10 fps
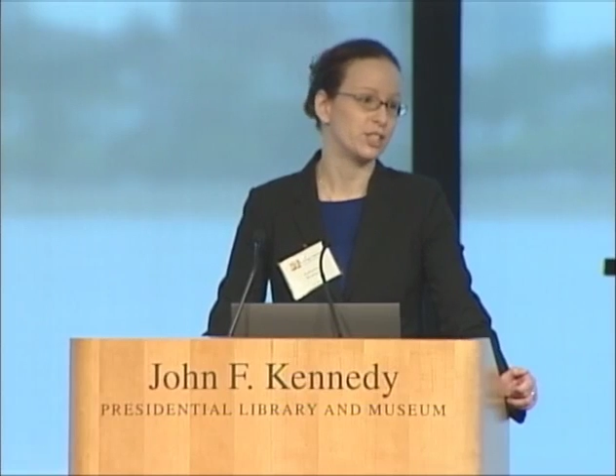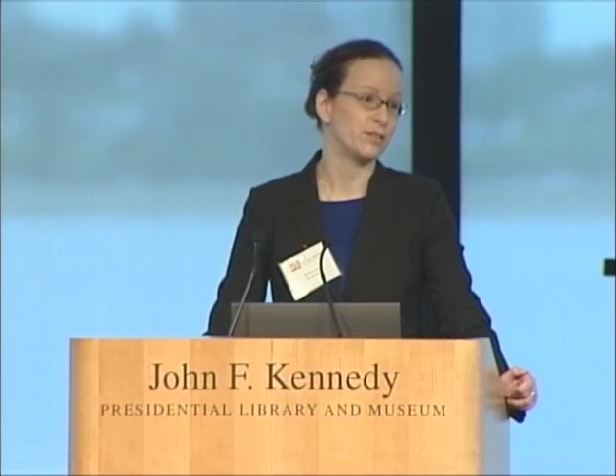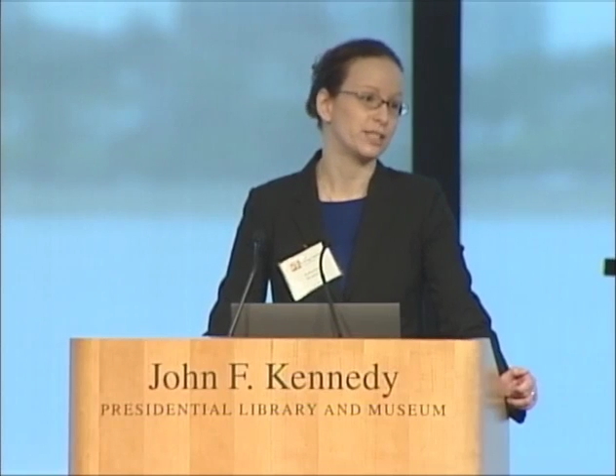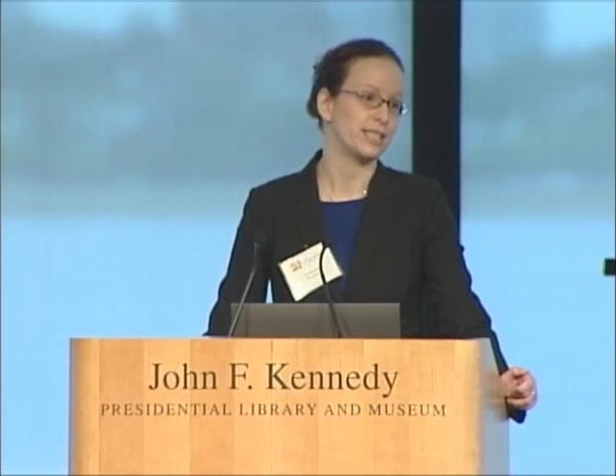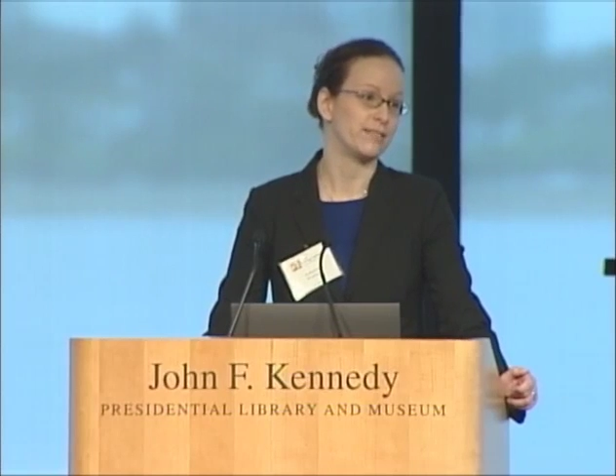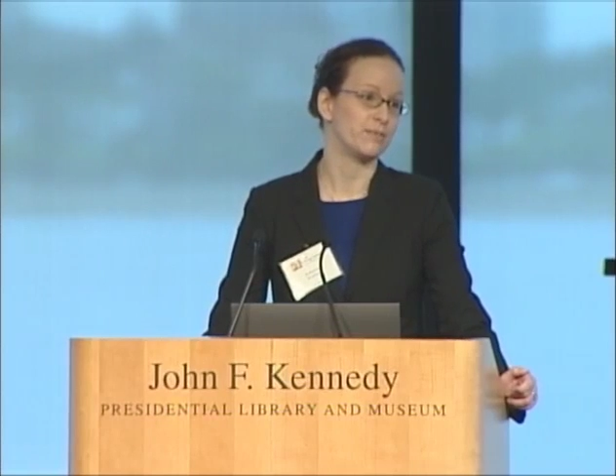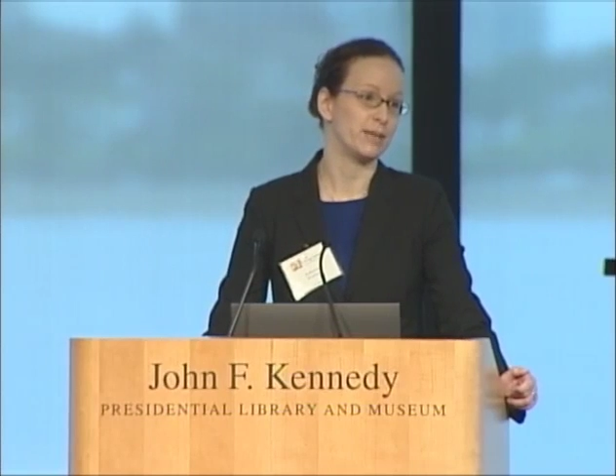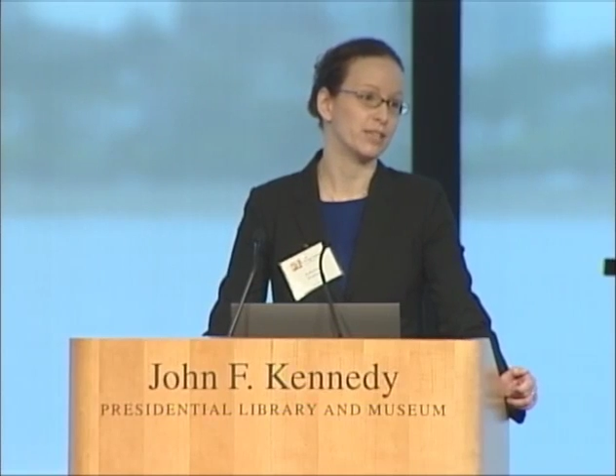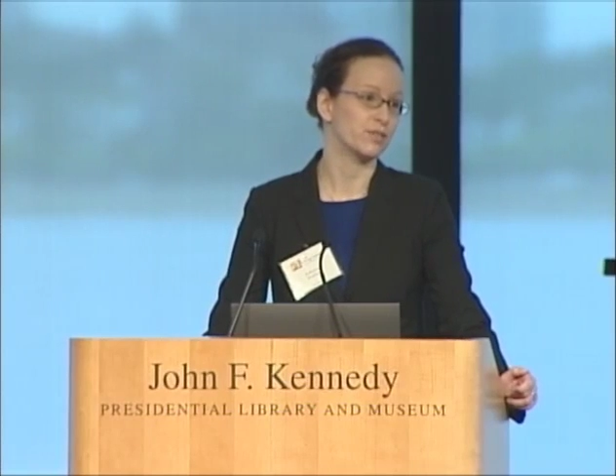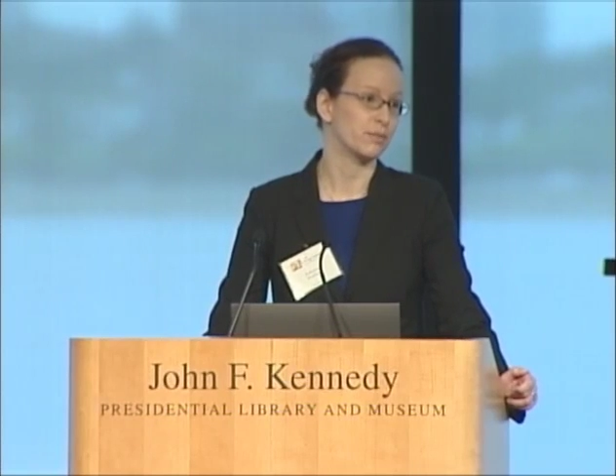she received
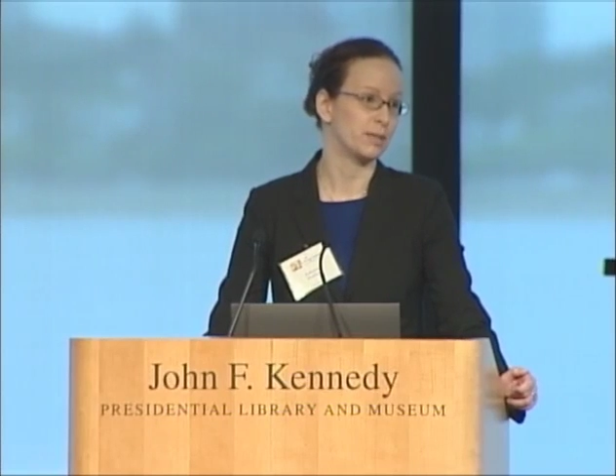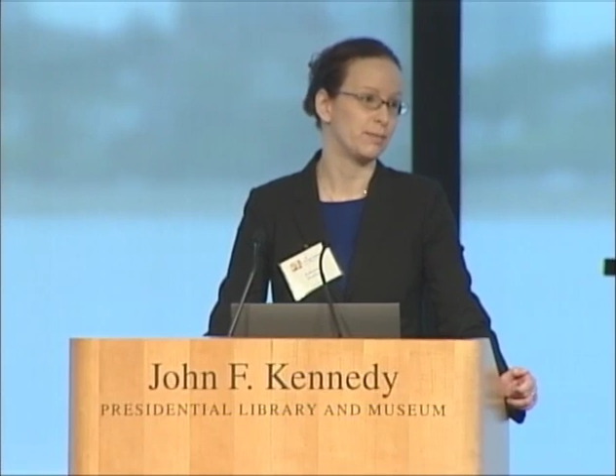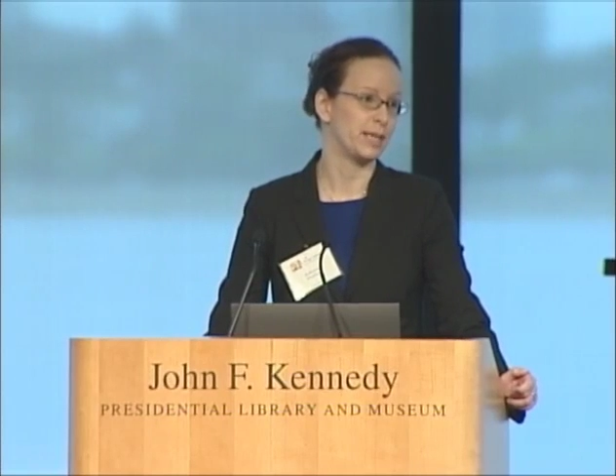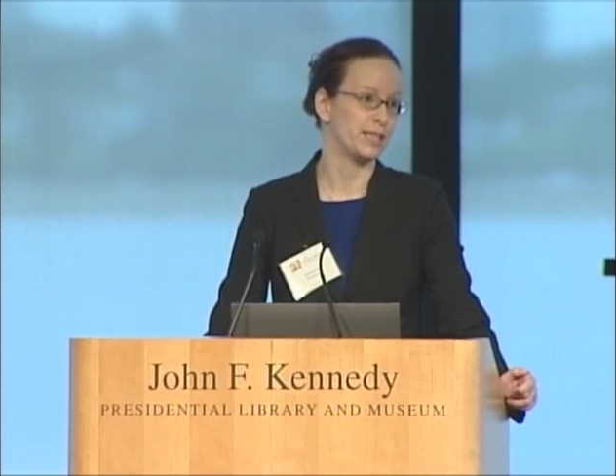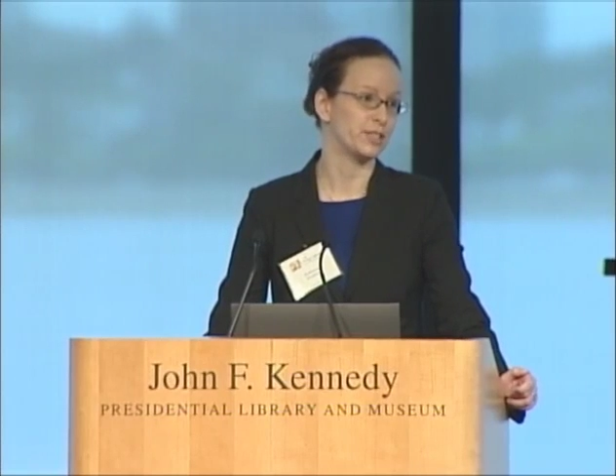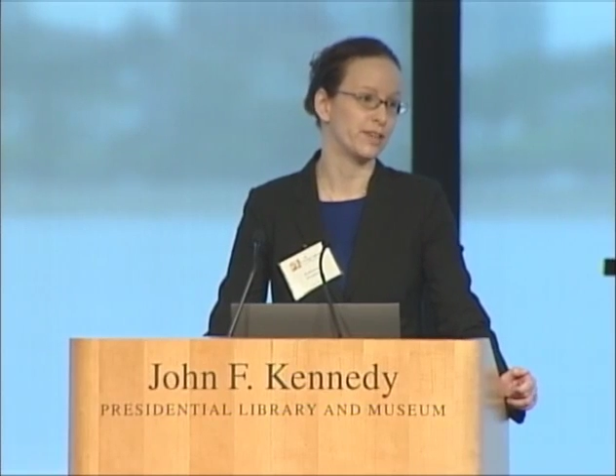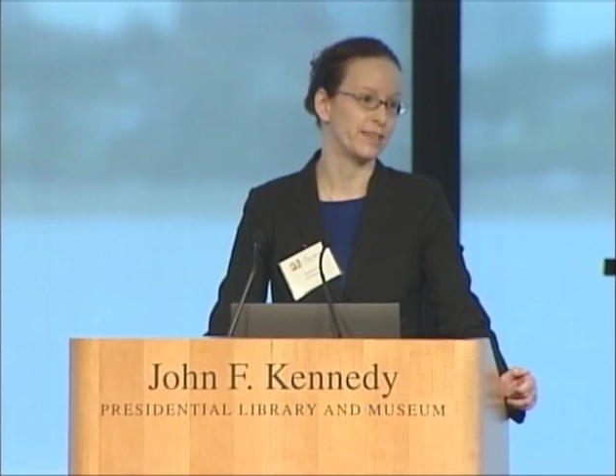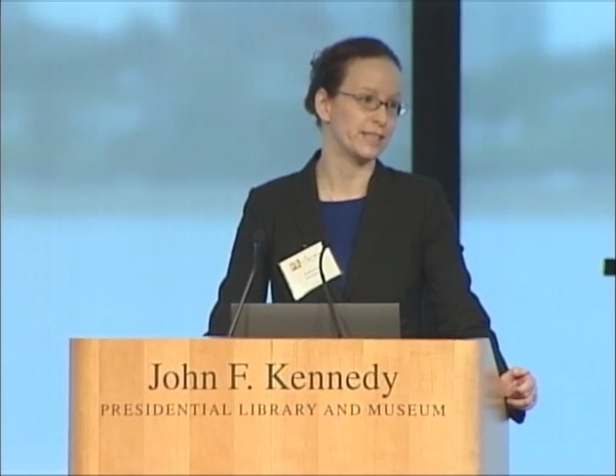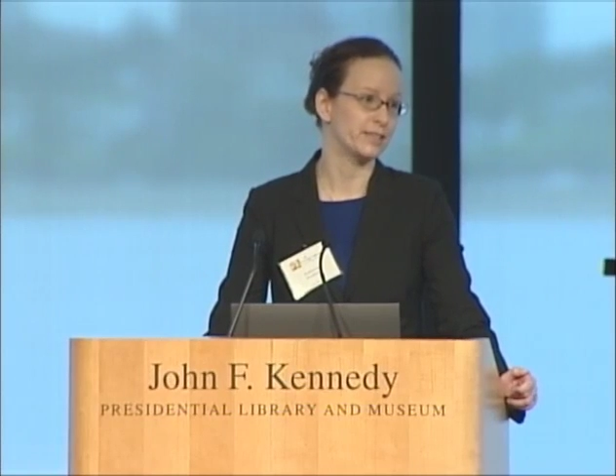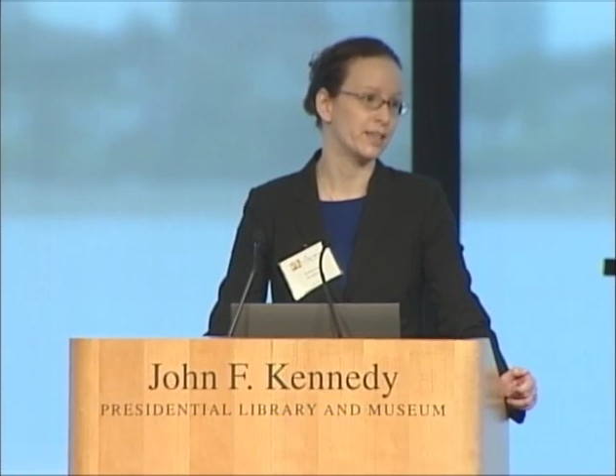meals from Community
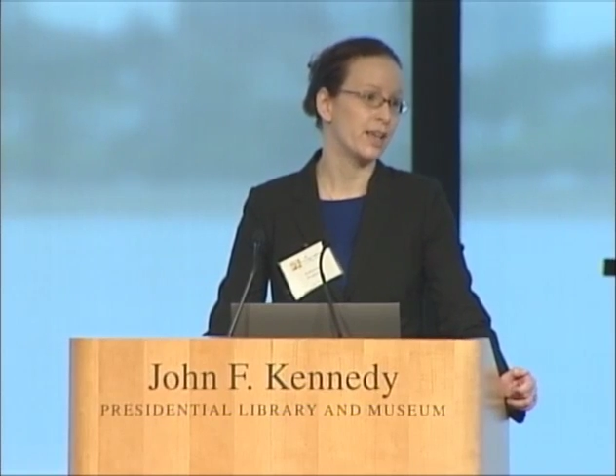Serving